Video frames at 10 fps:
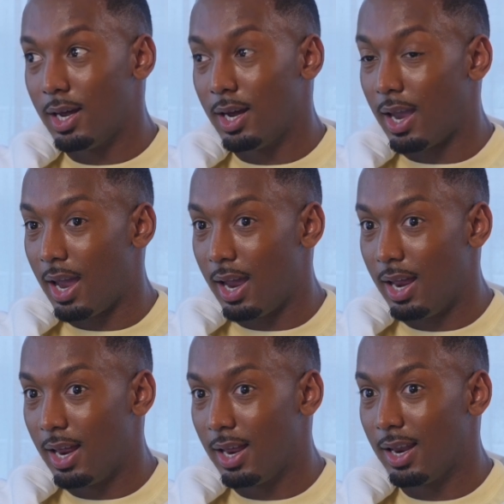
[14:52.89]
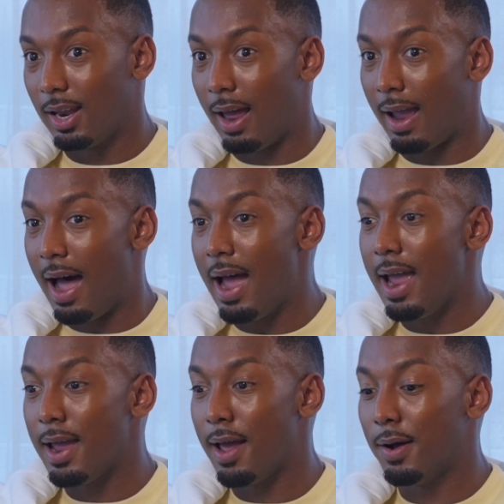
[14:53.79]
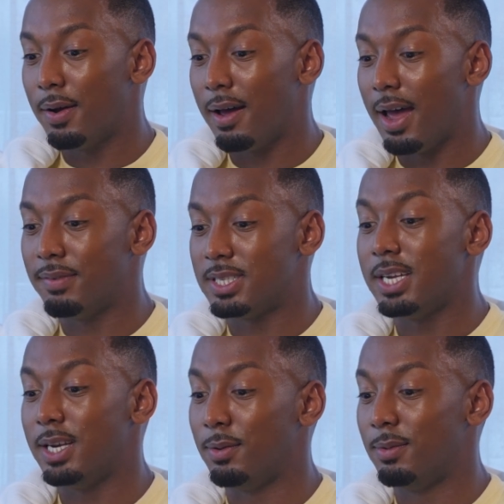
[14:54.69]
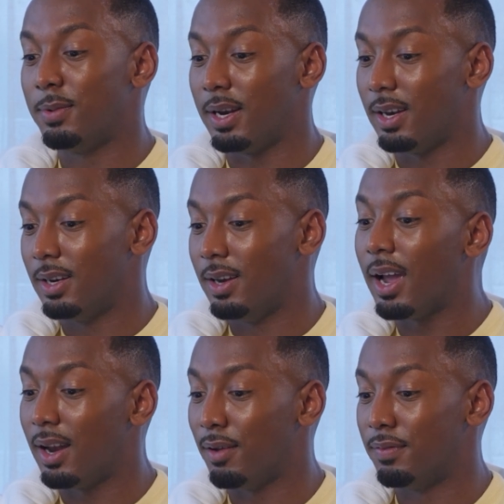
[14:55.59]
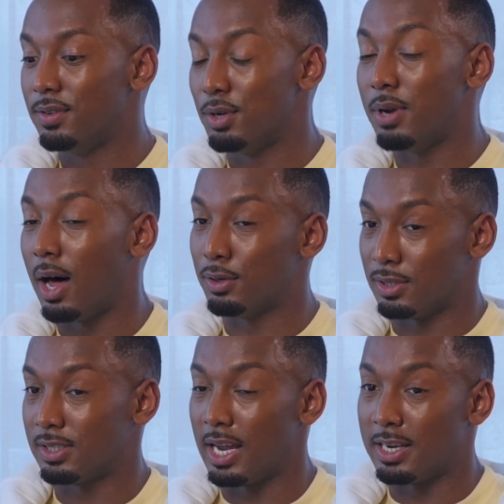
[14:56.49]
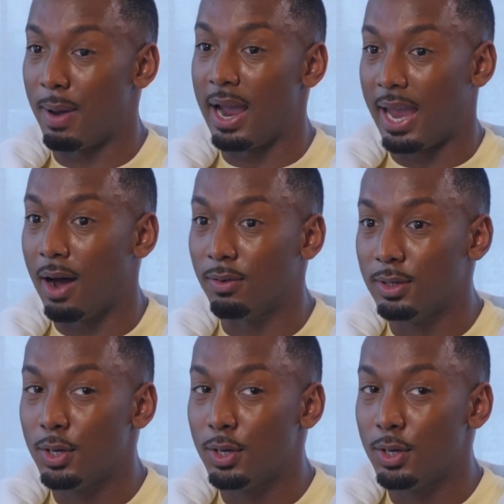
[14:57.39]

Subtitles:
Okay? Like, I have seen what negative $2 looks like in my account